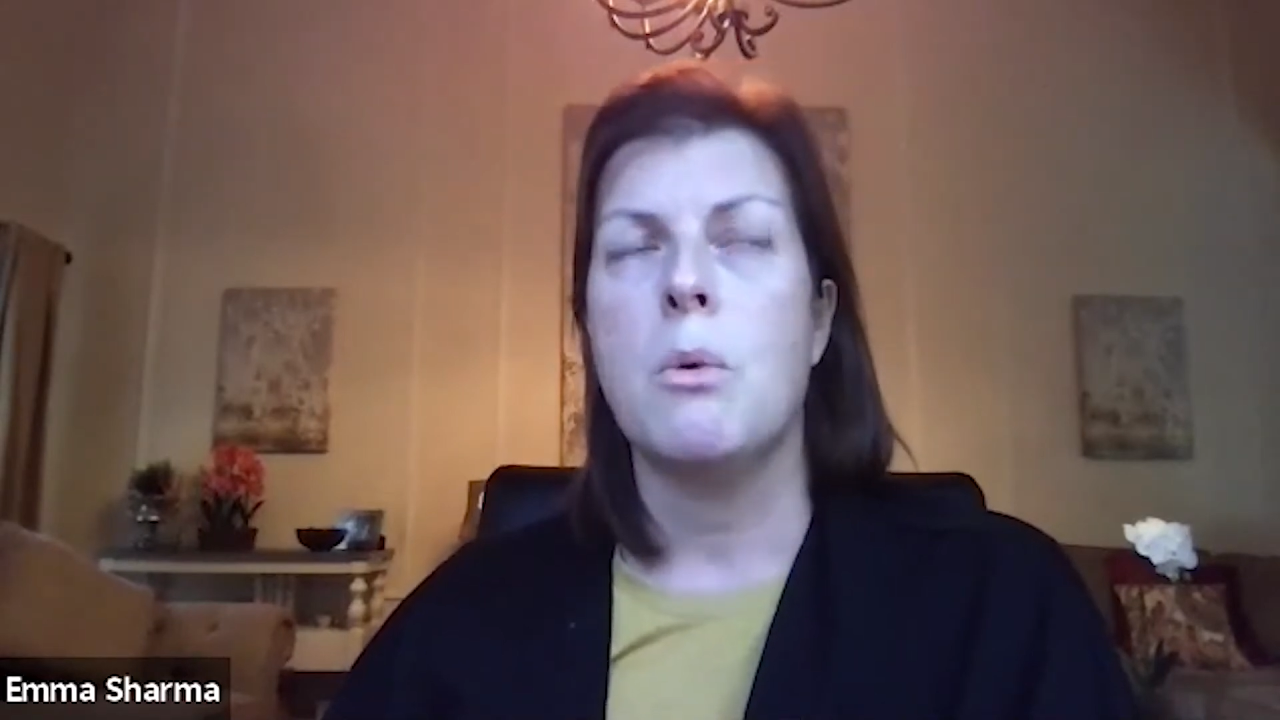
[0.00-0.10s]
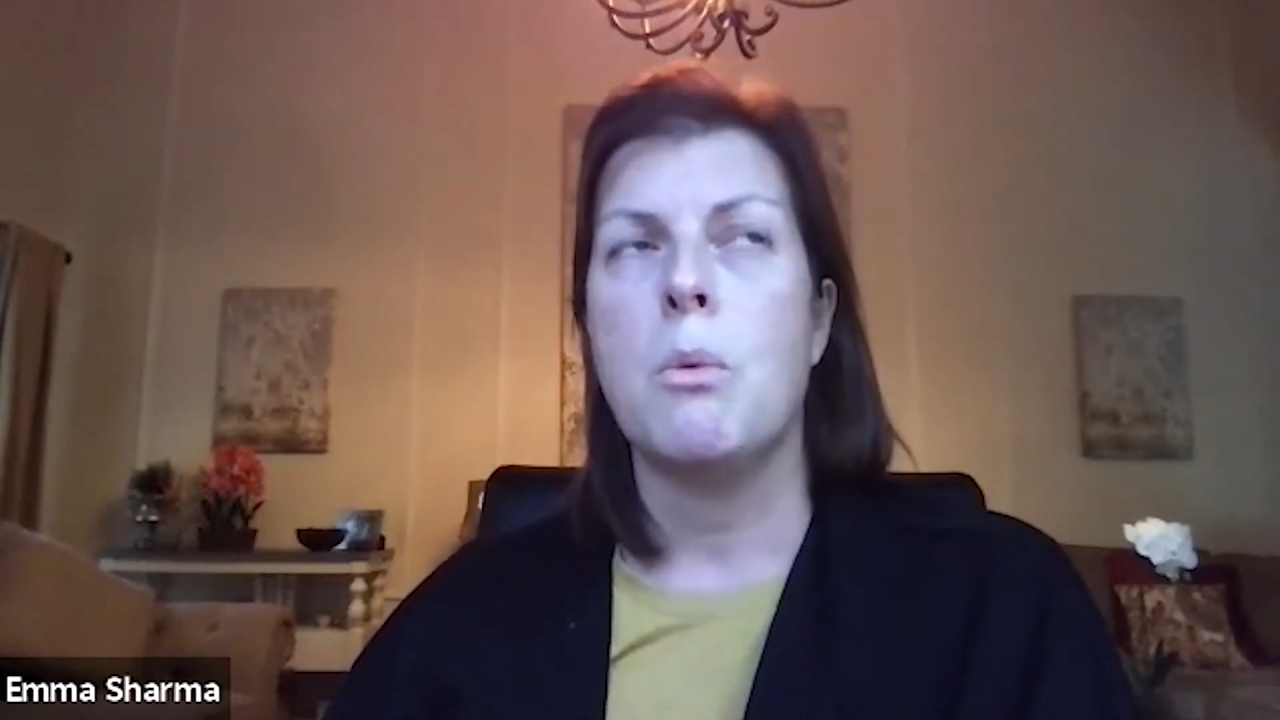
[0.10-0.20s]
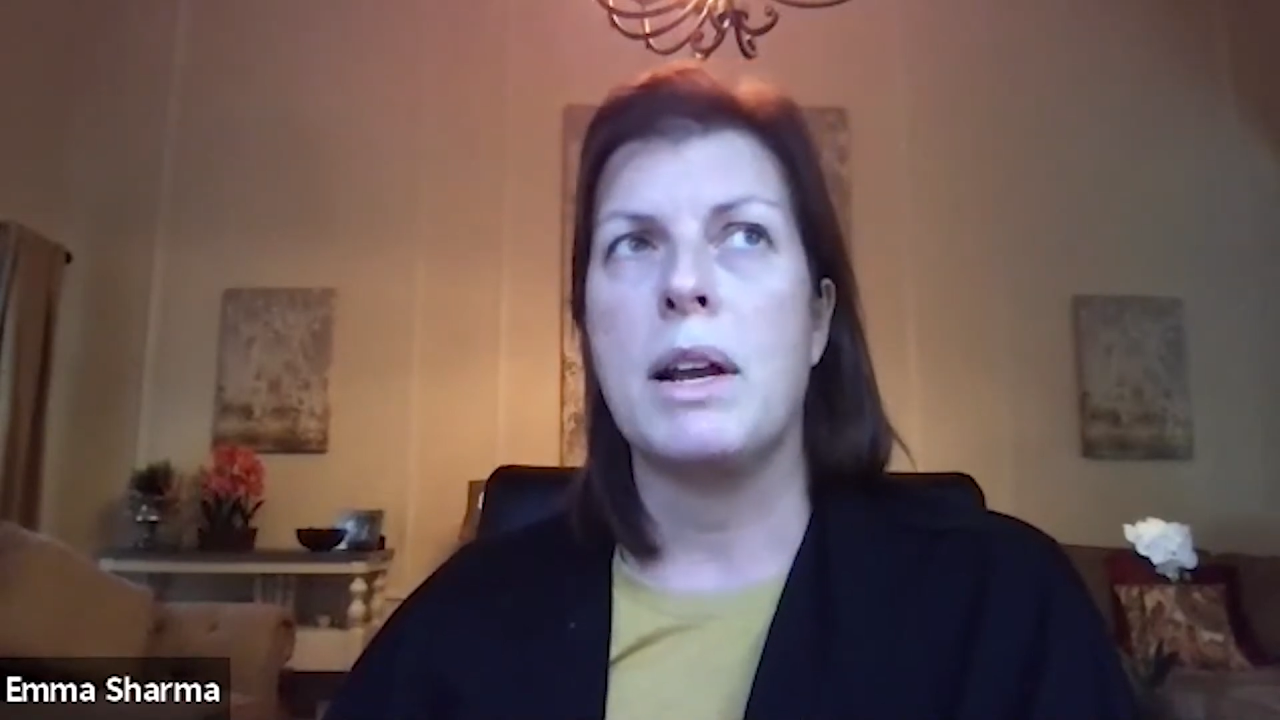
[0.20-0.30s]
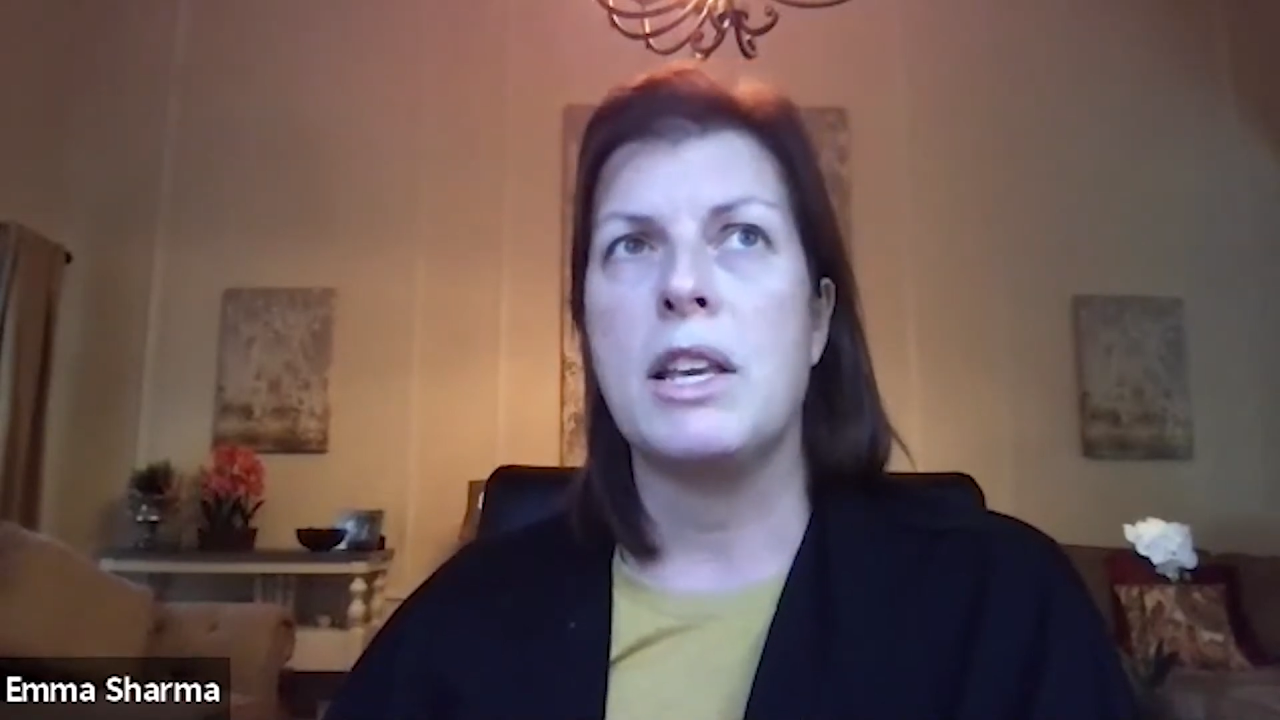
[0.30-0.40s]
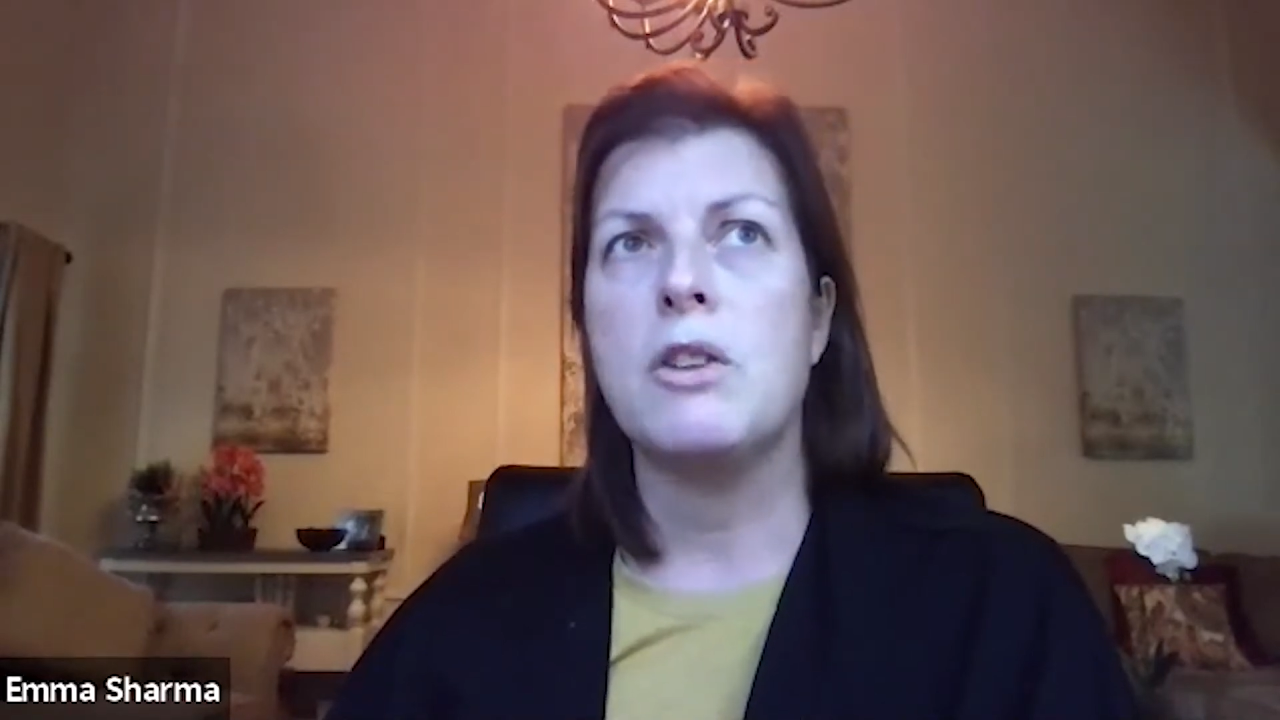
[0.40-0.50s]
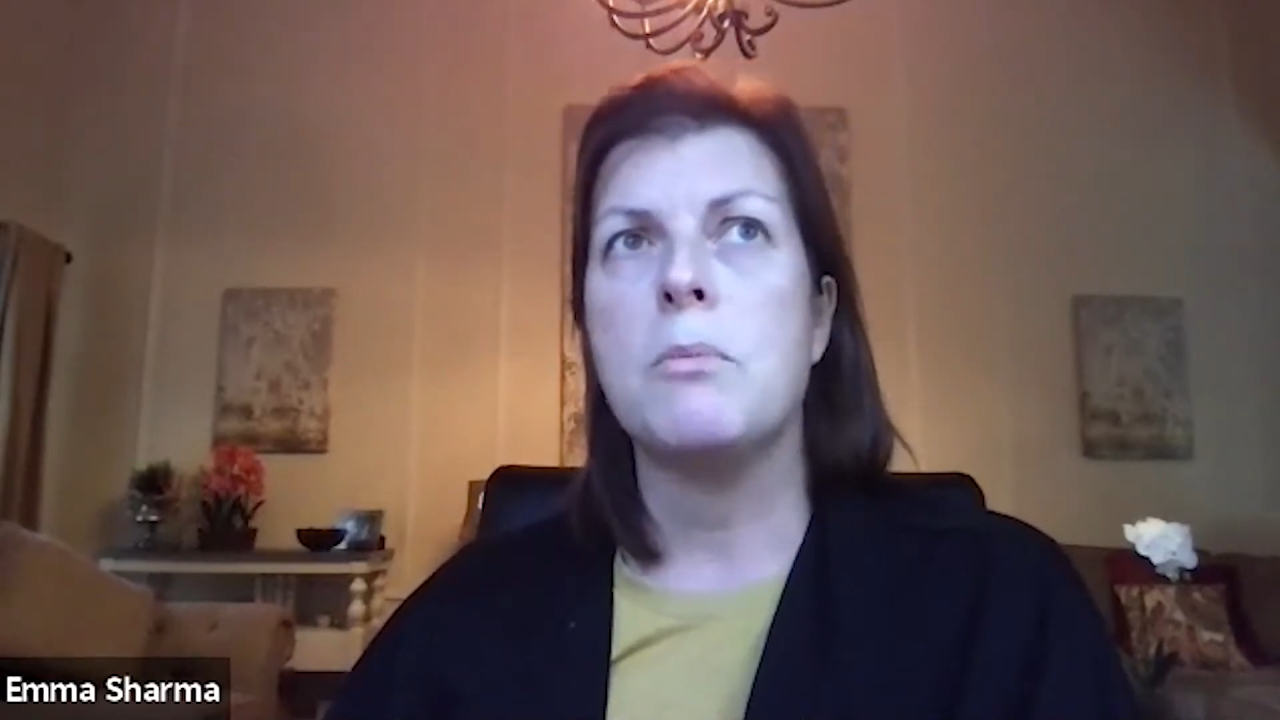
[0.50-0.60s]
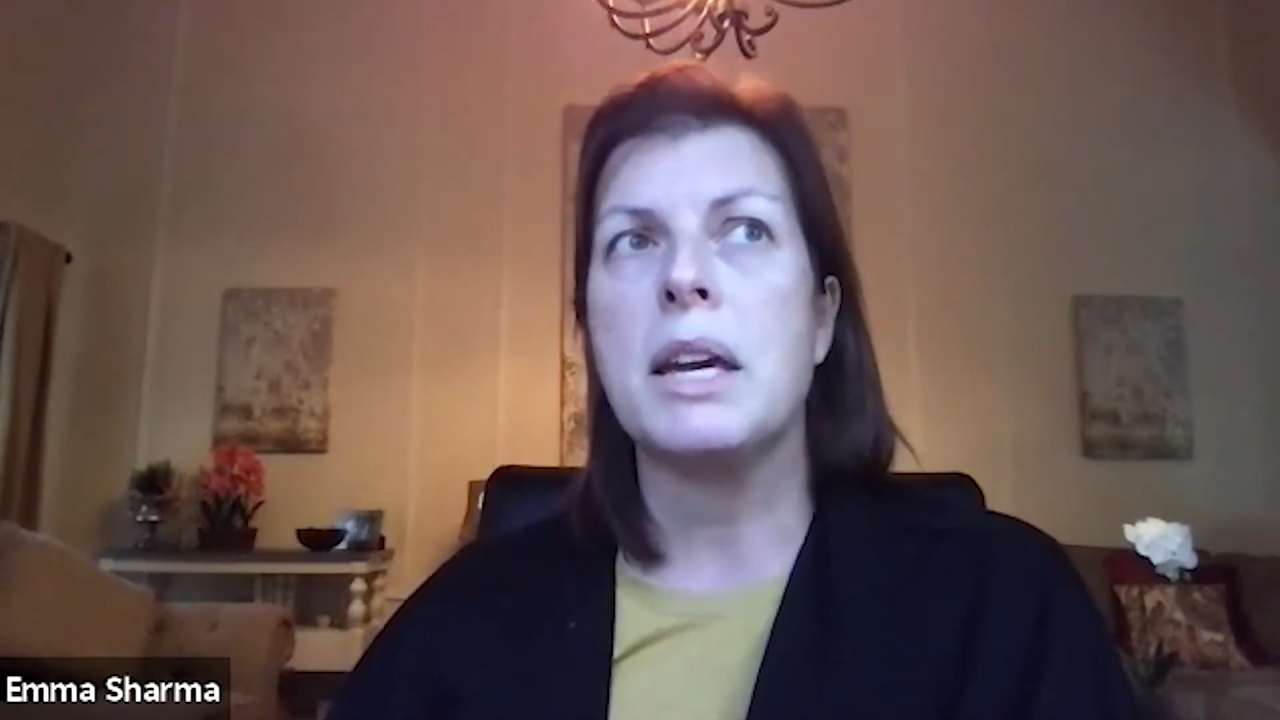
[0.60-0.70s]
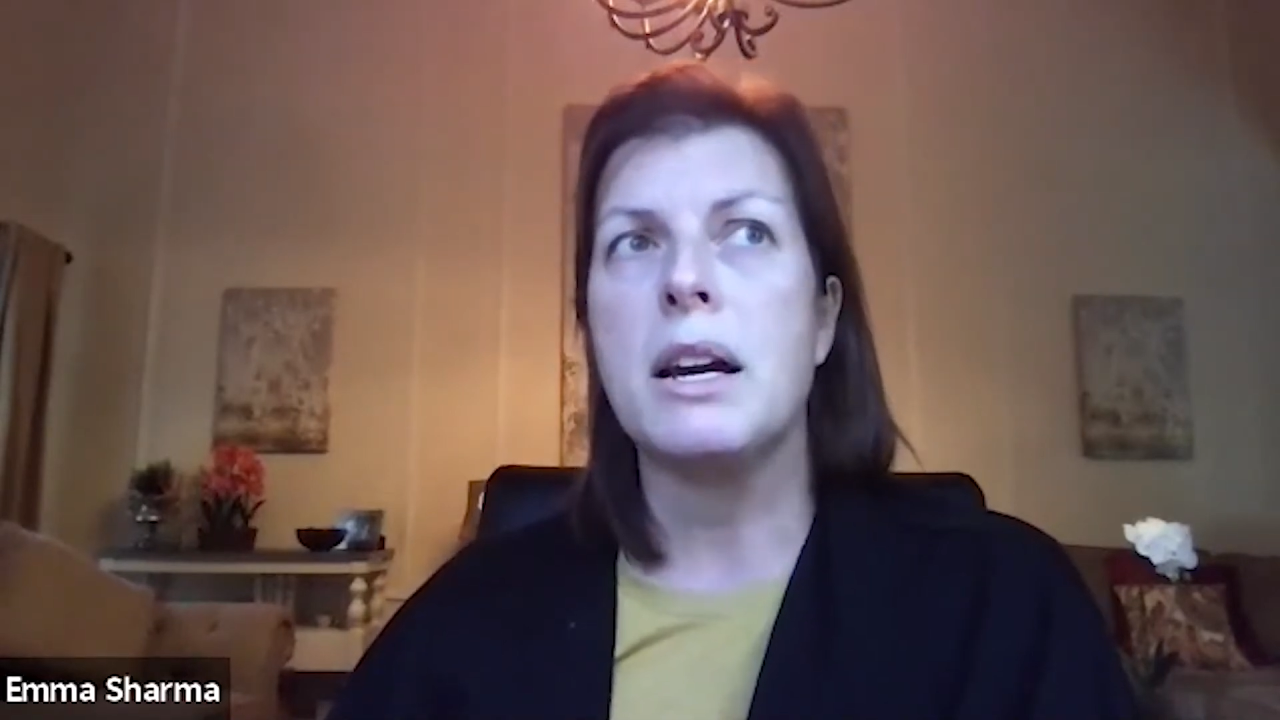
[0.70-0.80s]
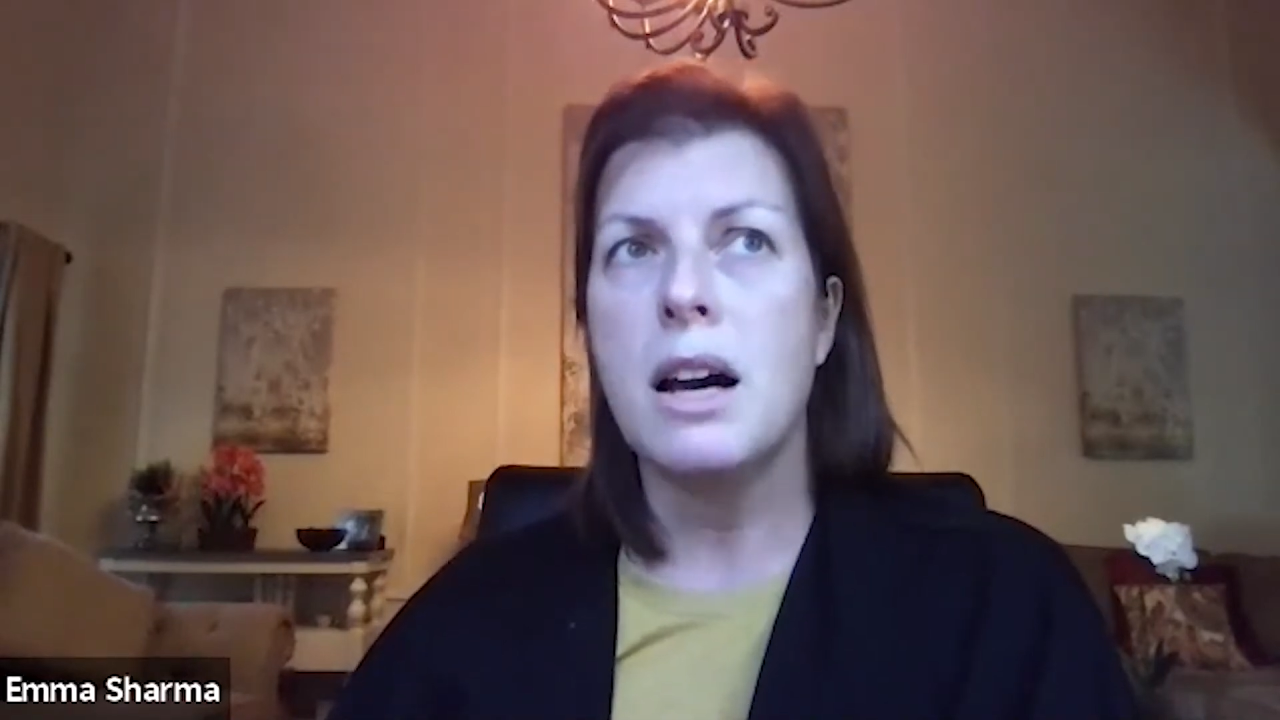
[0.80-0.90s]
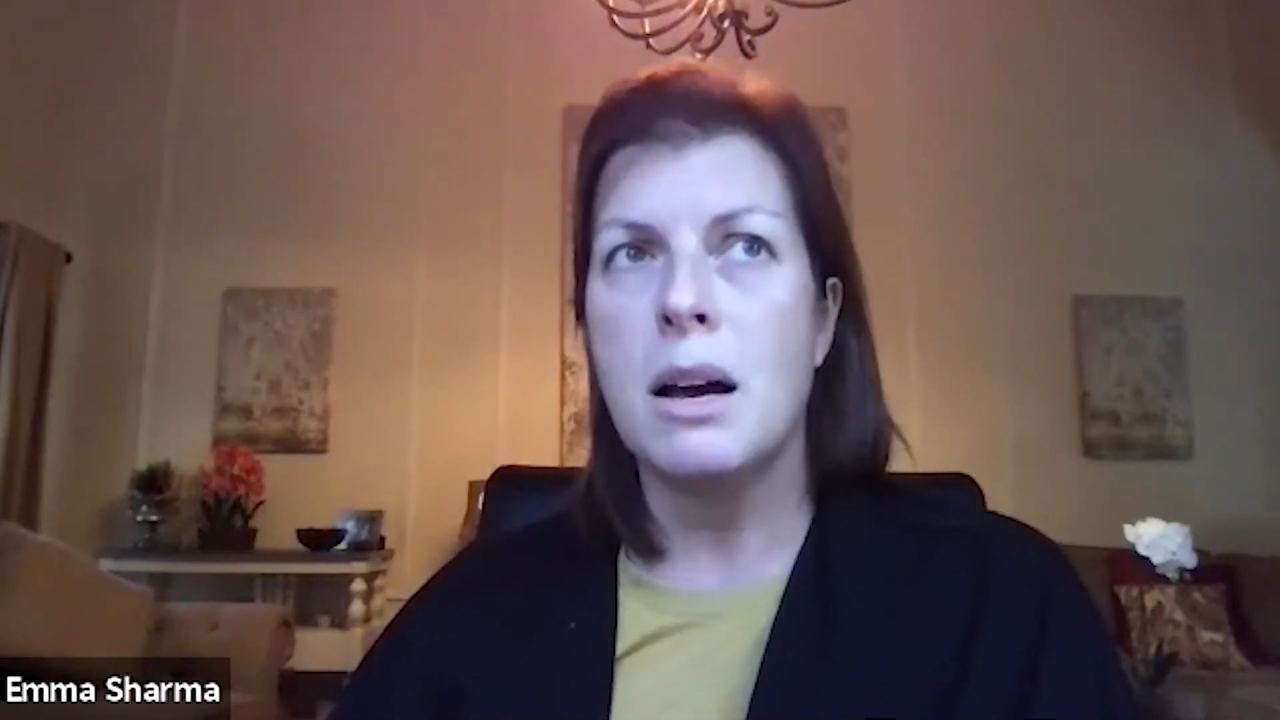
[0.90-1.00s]
when you
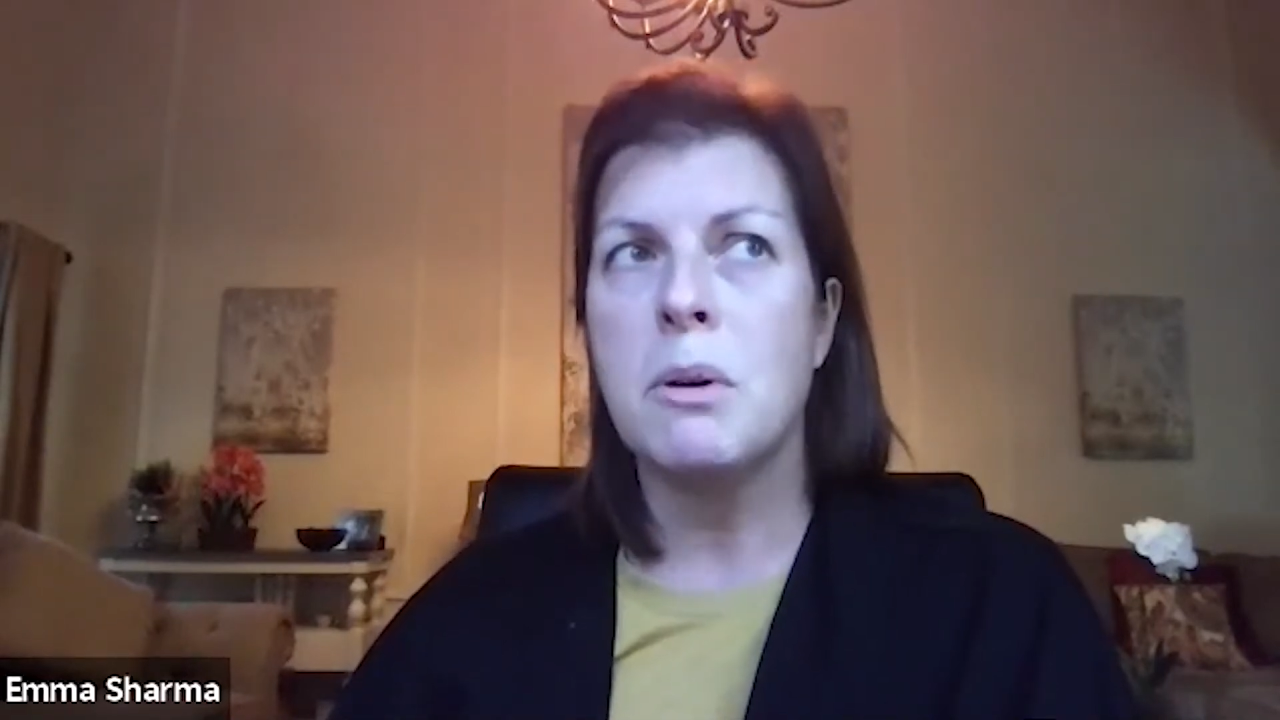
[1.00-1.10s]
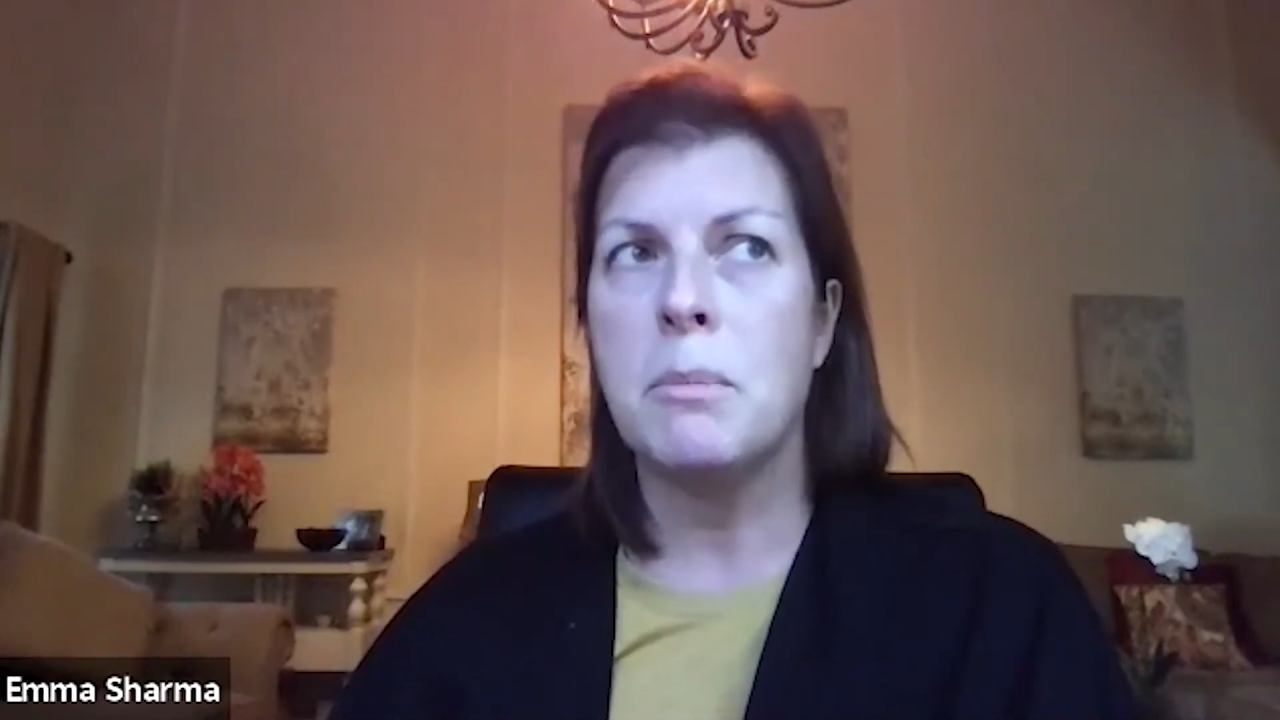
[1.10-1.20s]
become